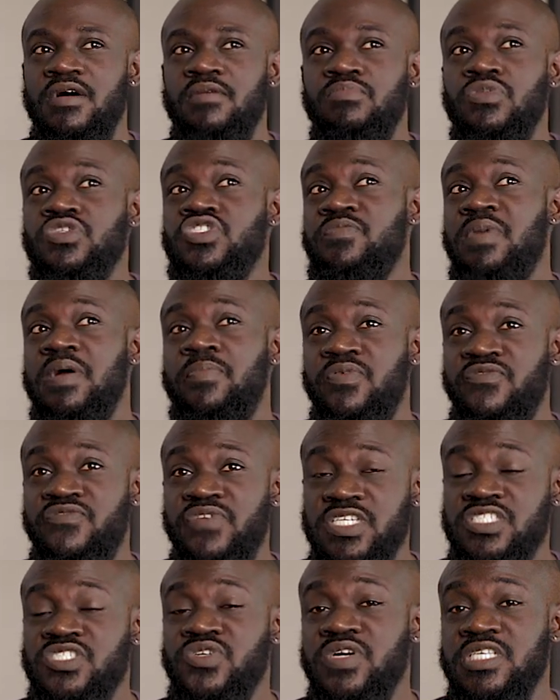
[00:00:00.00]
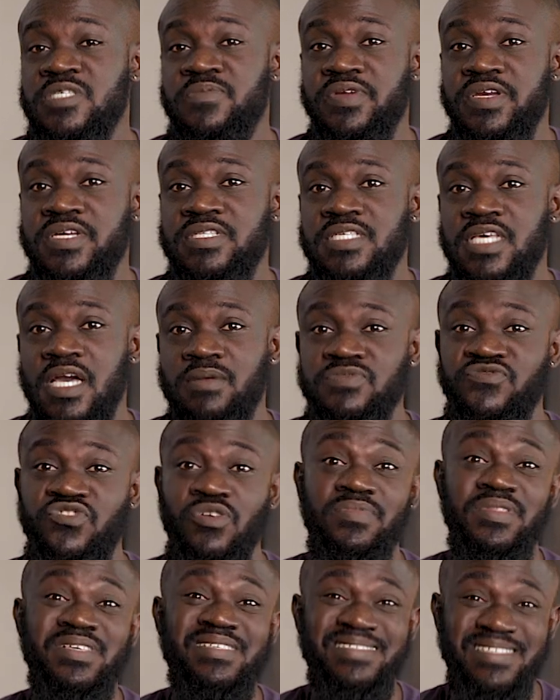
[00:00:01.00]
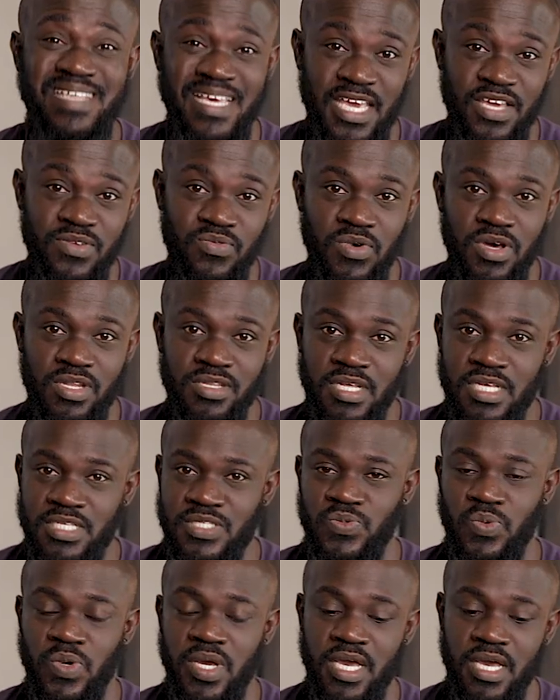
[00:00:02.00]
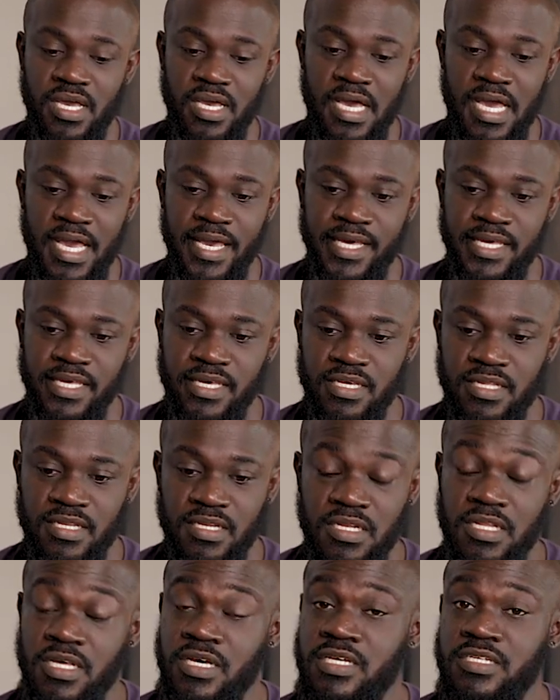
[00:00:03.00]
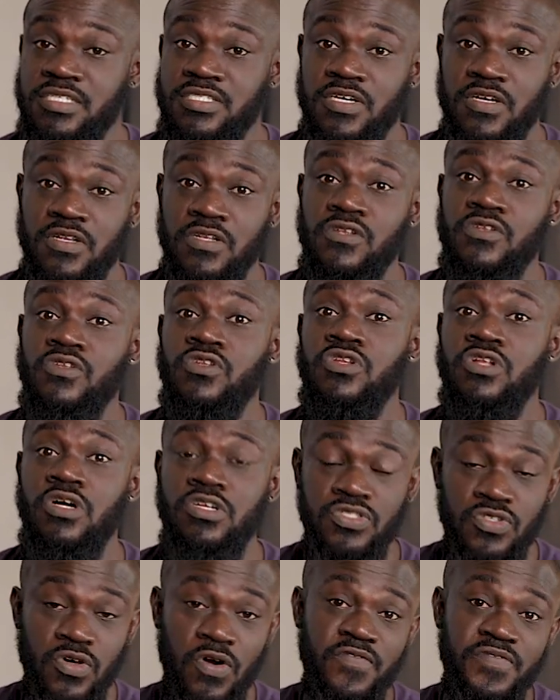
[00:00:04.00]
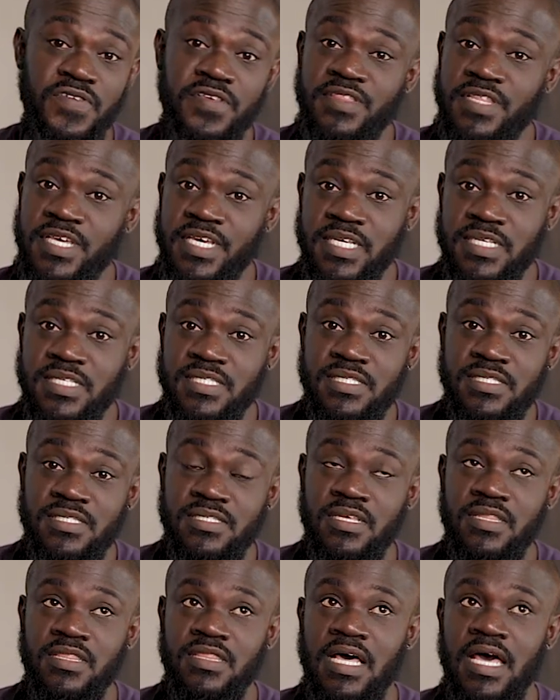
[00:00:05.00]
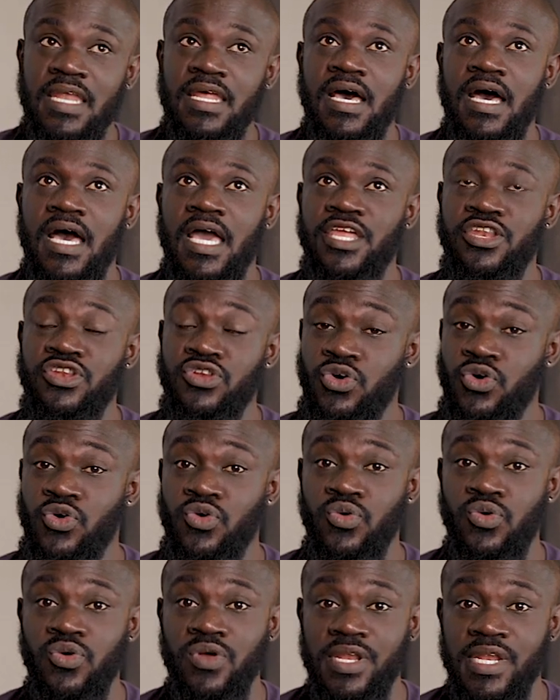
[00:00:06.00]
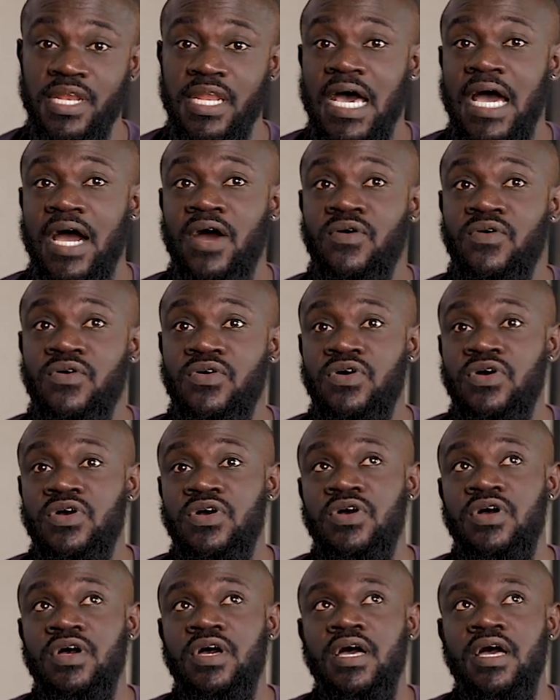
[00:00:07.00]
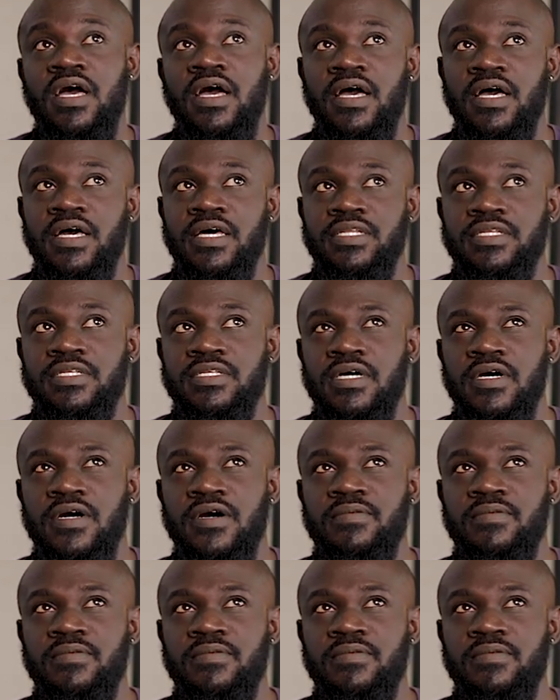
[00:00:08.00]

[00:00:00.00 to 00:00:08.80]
most of my professional experience comes from the second one. That's where I learned a lot of the things that I know now. And